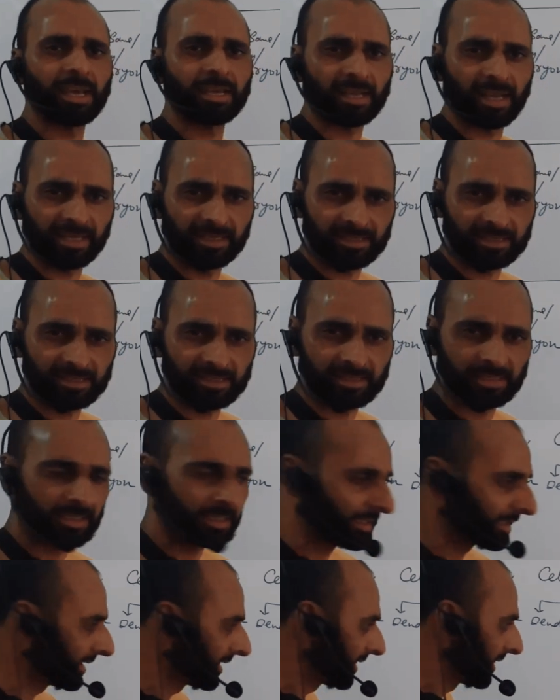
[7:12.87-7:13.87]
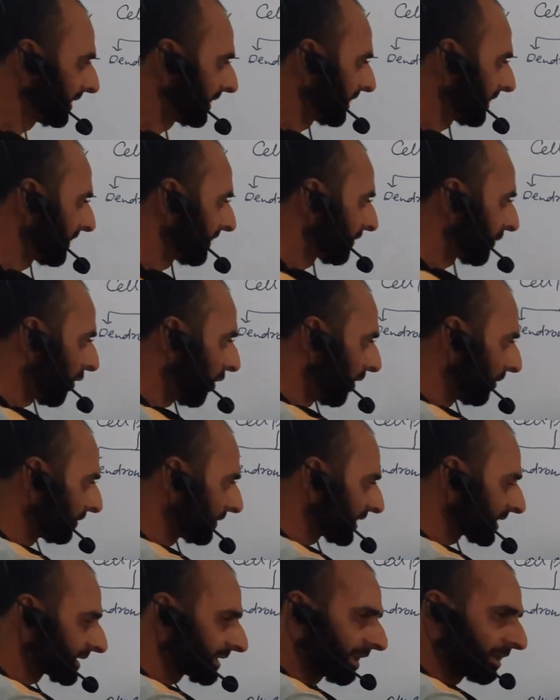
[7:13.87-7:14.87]
arise. From
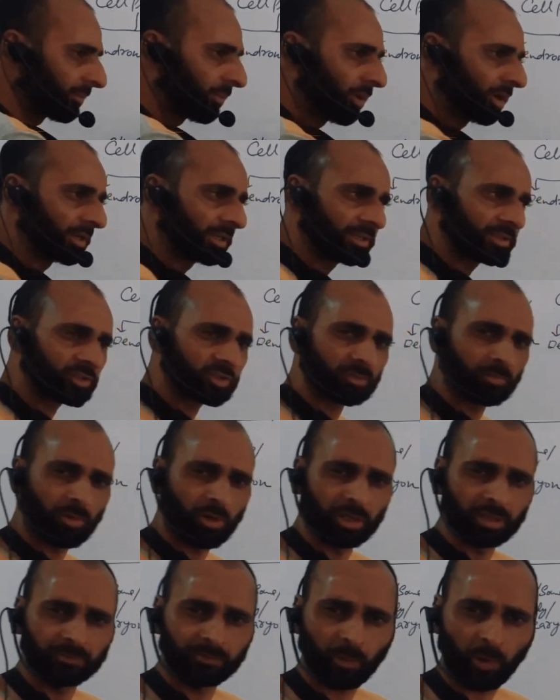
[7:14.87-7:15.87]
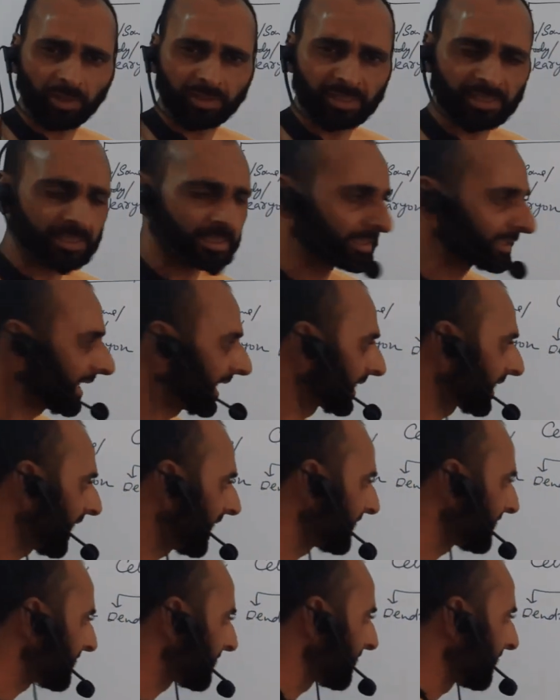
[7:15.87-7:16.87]
the cell body, small processes
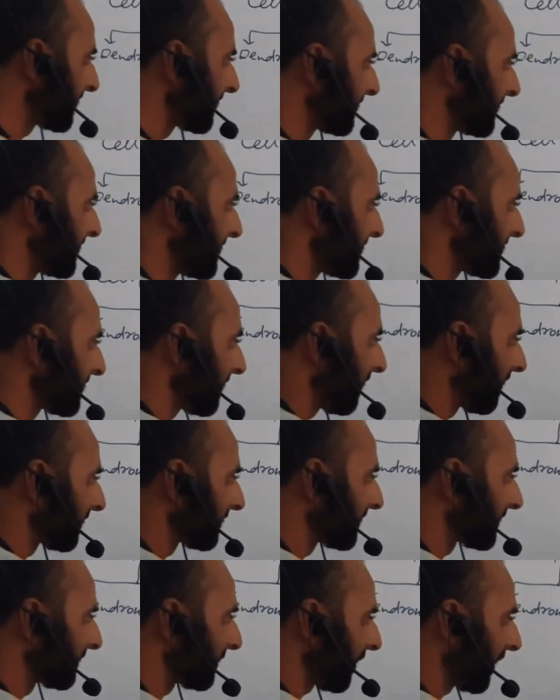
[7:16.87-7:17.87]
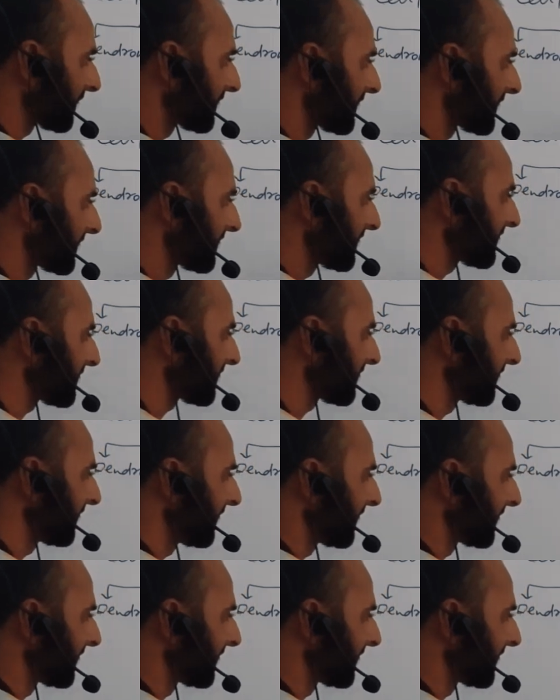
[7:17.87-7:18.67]
arise. These are the processes.